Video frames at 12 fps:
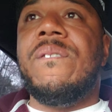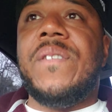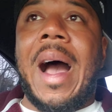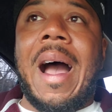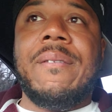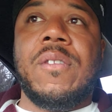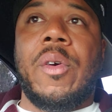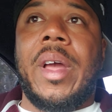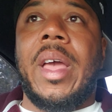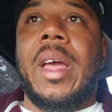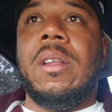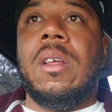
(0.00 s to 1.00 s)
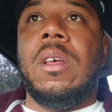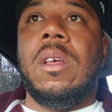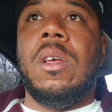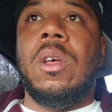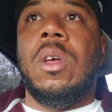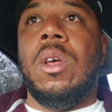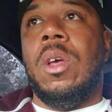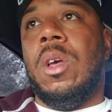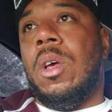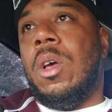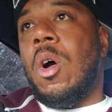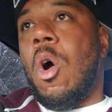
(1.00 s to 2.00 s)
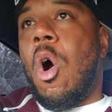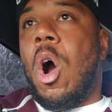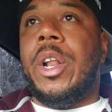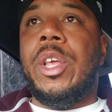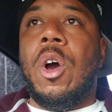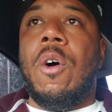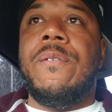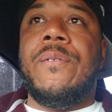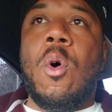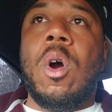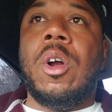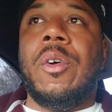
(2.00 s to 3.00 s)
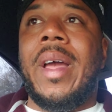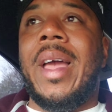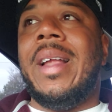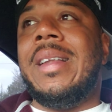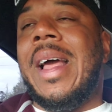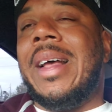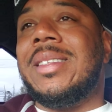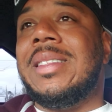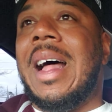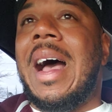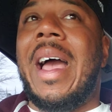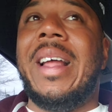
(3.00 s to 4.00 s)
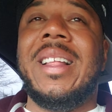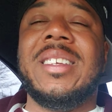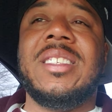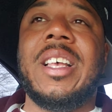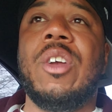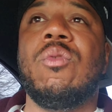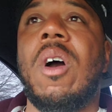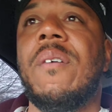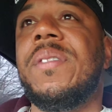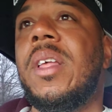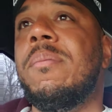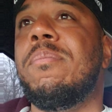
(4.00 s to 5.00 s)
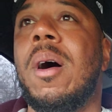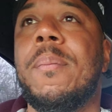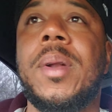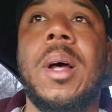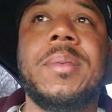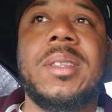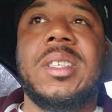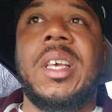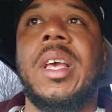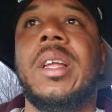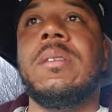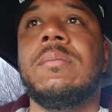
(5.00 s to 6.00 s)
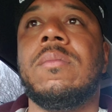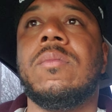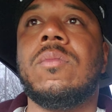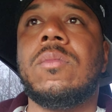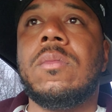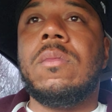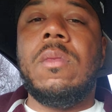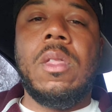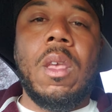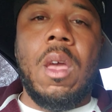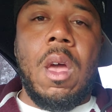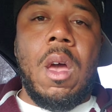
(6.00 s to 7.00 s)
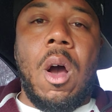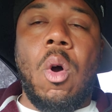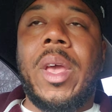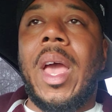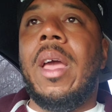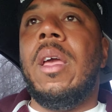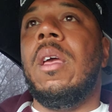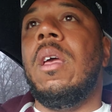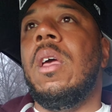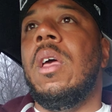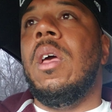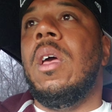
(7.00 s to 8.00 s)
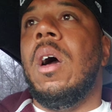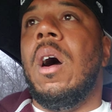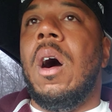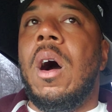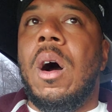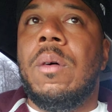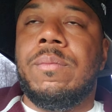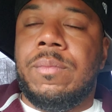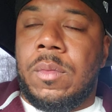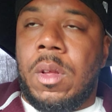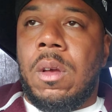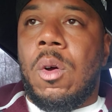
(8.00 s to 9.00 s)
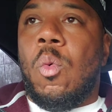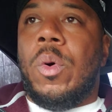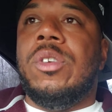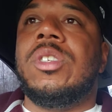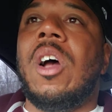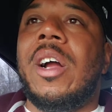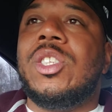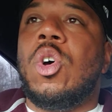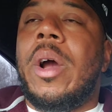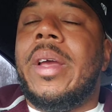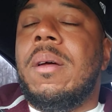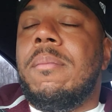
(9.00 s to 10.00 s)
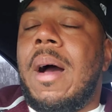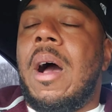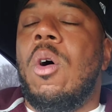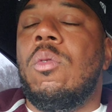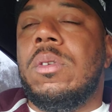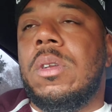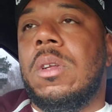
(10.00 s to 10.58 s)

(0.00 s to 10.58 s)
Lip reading: $5,000, audio $4,000, that's 9. Let's say roughly bump it up to 10. Okay. When you start talking about